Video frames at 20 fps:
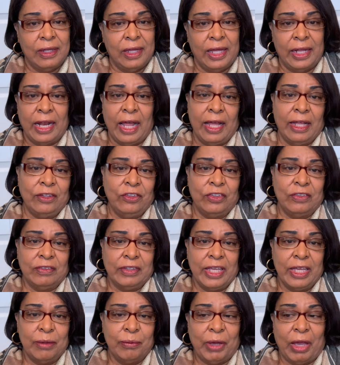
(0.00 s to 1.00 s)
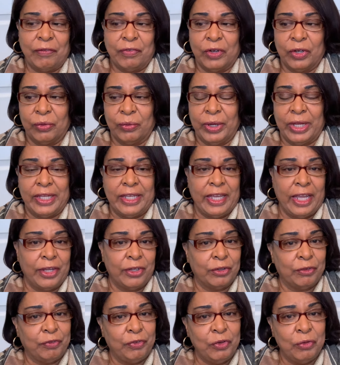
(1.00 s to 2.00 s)
And I just came back from the Grand
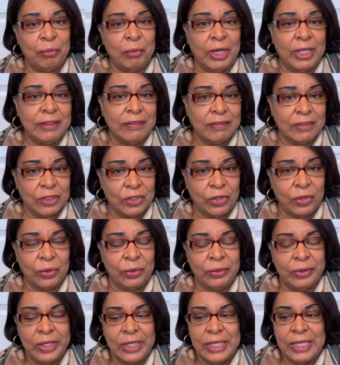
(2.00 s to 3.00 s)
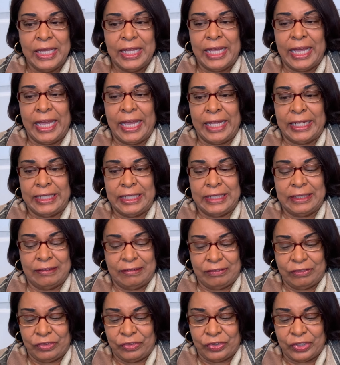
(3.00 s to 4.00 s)
Canyon a few months ago, and it
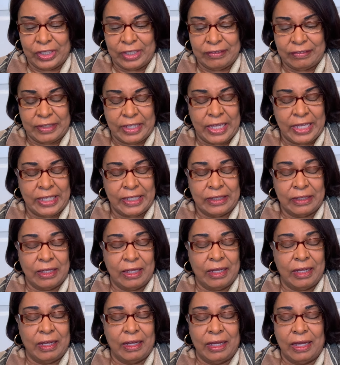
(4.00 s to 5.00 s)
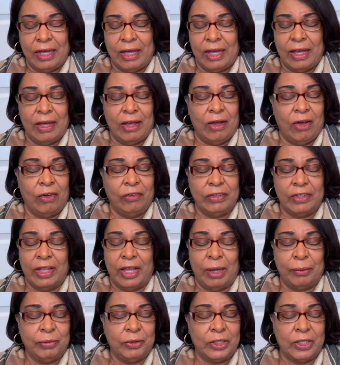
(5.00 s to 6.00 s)
is just an
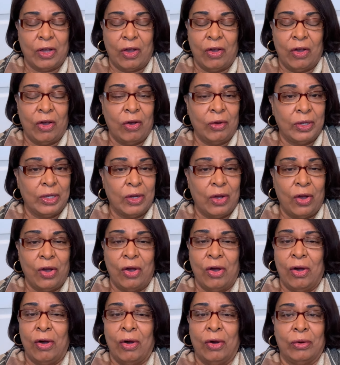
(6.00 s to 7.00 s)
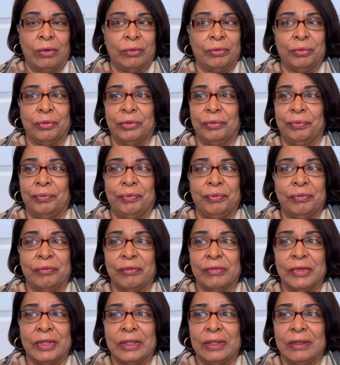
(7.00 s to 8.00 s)
absolutely all
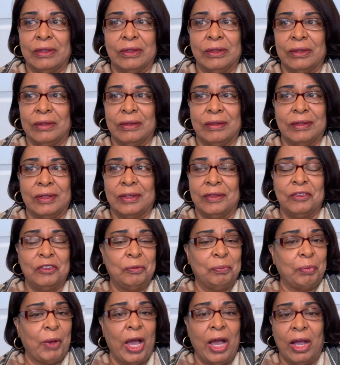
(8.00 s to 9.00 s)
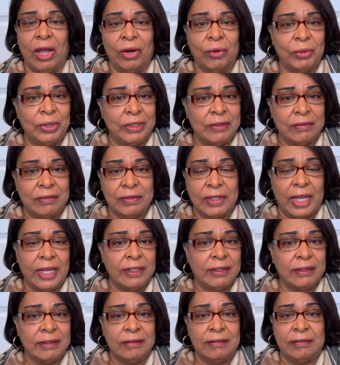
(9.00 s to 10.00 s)
inspiring
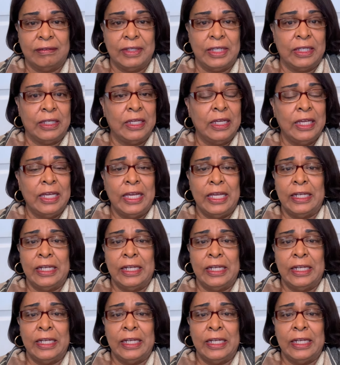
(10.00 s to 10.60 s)
sight to see.